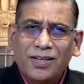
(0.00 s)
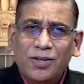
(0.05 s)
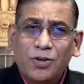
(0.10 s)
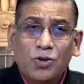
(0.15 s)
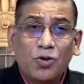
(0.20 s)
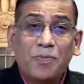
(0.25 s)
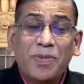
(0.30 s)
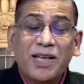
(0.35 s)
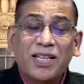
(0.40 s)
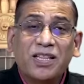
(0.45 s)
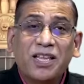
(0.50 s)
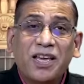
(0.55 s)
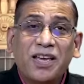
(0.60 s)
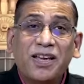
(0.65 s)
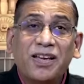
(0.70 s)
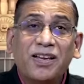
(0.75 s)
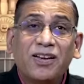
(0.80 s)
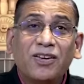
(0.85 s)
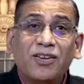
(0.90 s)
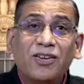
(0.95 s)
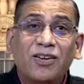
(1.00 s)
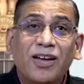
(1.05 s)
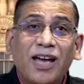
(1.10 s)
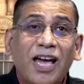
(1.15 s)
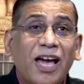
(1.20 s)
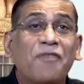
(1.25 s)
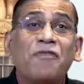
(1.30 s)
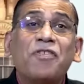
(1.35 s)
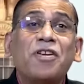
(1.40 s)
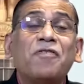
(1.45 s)
you may think
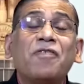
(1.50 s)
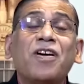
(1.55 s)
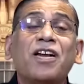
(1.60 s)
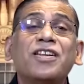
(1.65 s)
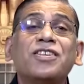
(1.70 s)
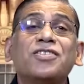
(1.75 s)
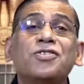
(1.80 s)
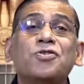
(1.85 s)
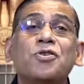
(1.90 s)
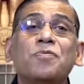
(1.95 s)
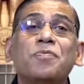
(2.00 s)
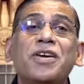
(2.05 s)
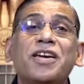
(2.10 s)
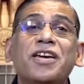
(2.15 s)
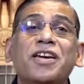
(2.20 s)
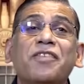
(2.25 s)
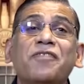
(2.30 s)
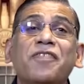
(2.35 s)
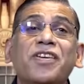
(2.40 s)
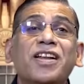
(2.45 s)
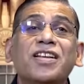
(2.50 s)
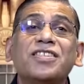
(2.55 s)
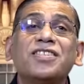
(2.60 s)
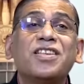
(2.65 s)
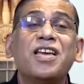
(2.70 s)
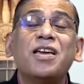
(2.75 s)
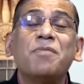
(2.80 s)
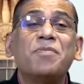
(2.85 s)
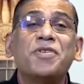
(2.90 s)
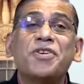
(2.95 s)
everyone is to be given a
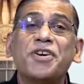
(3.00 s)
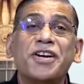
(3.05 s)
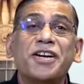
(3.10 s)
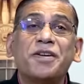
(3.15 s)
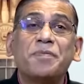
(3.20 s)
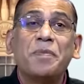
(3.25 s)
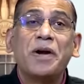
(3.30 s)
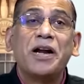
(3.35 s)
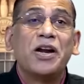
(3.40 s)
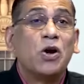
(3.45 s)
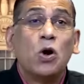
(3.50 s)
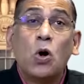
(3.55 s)
same treatment.